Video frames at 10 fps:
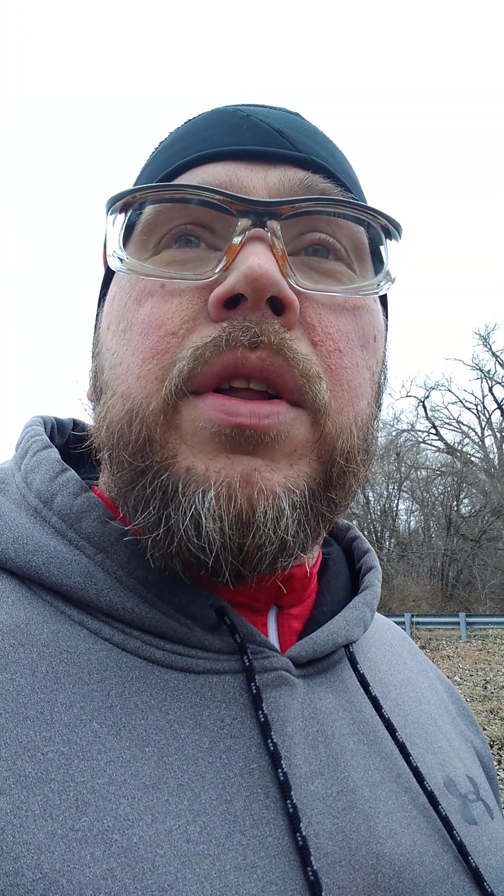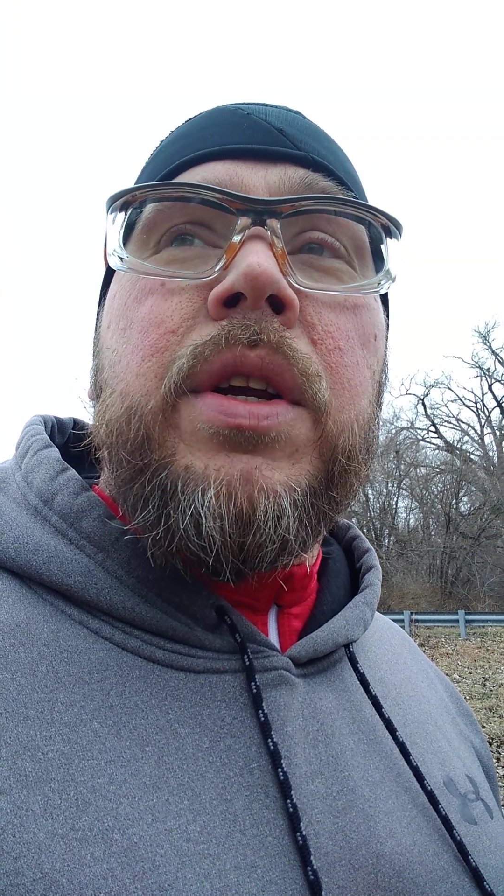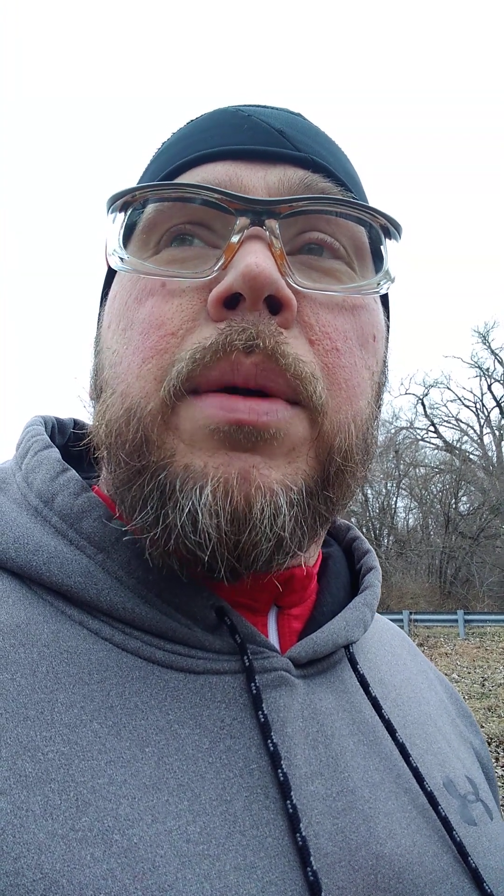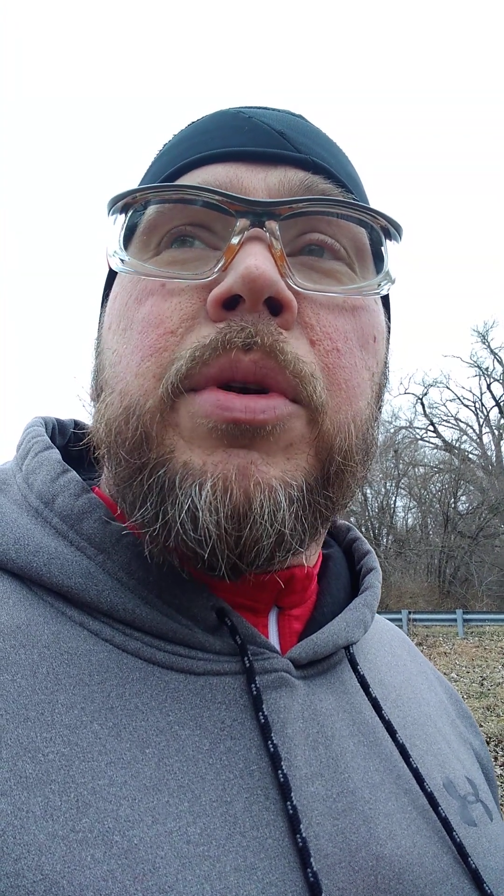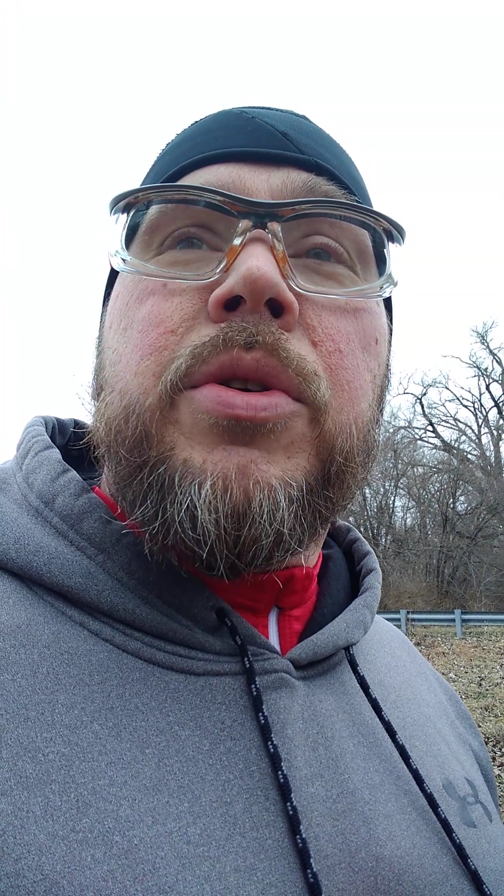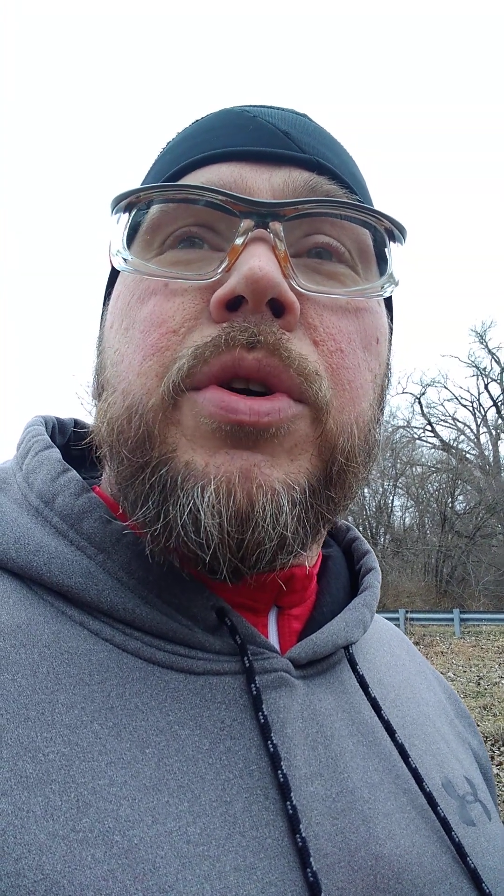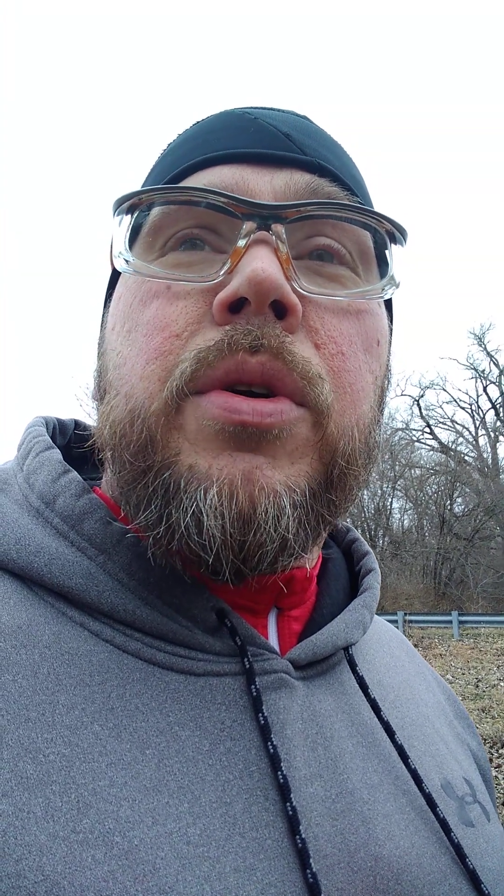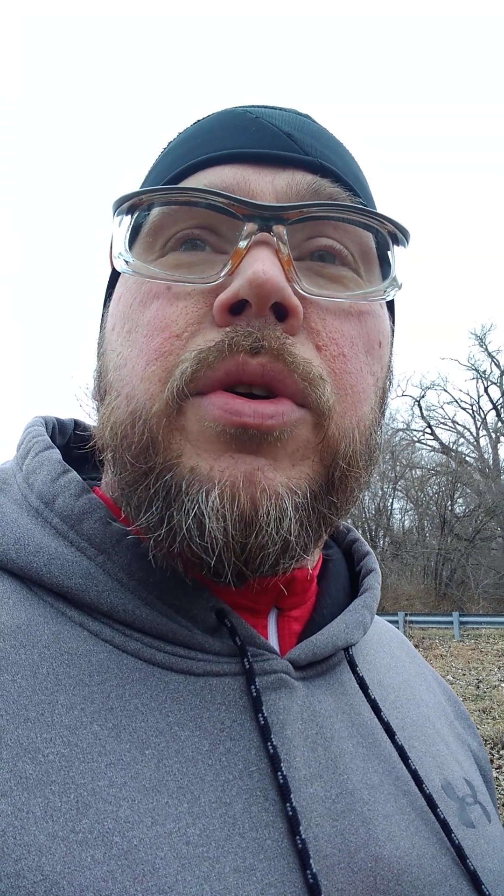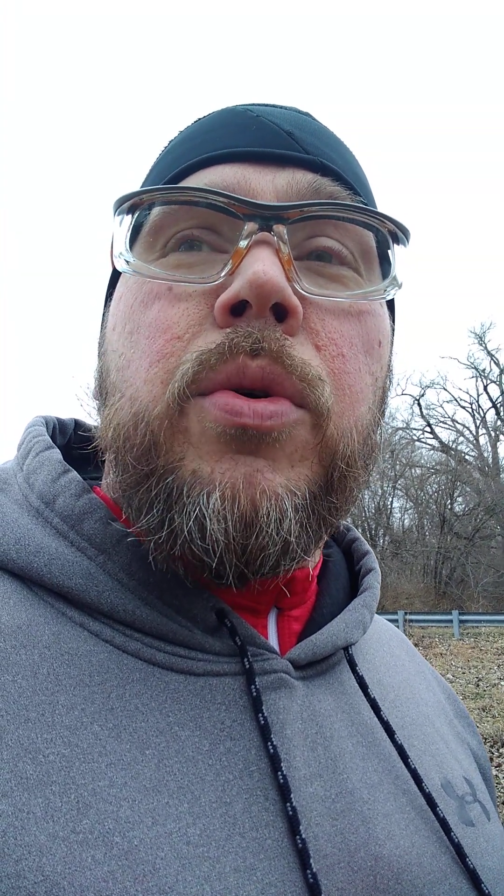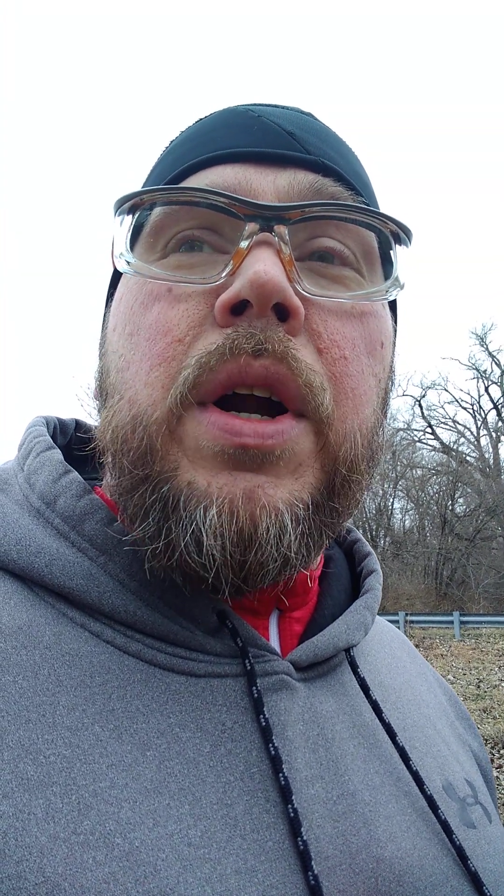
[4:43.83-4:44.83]
I think I'm going to
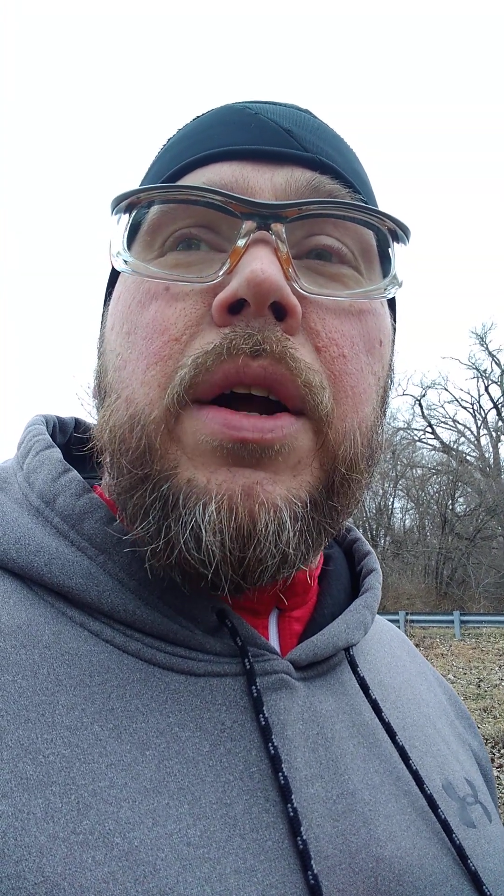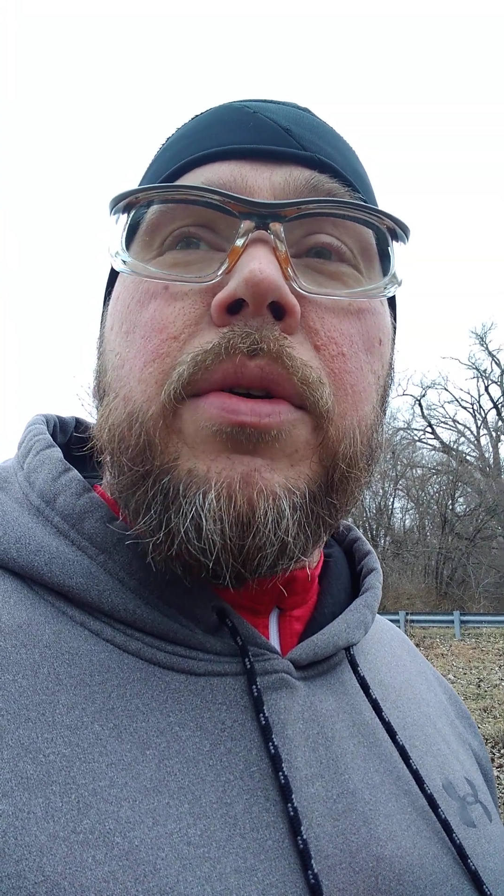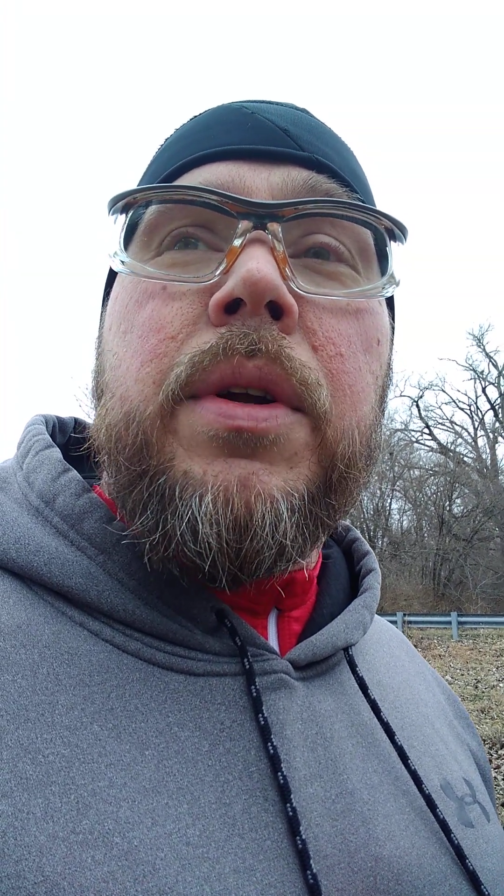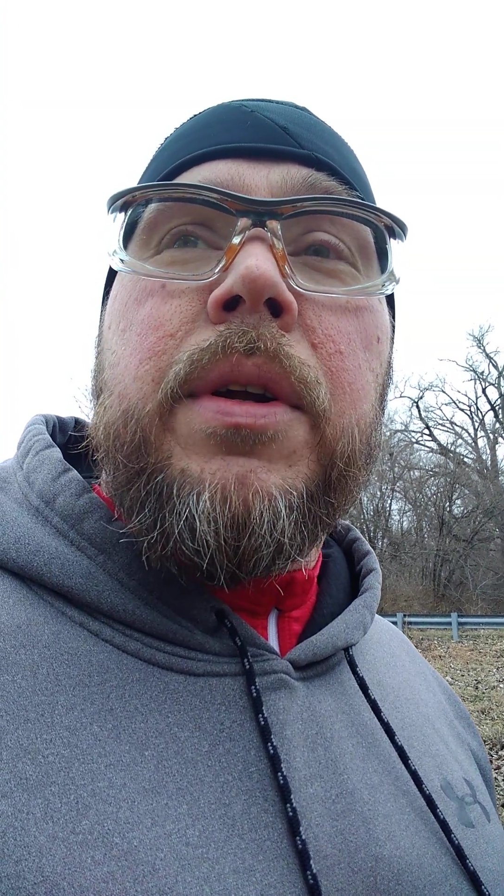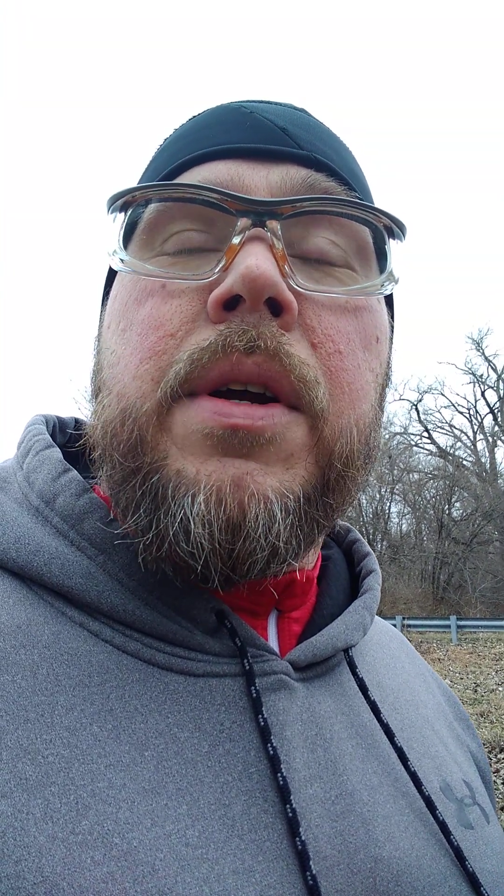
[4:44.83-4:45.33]
turn around.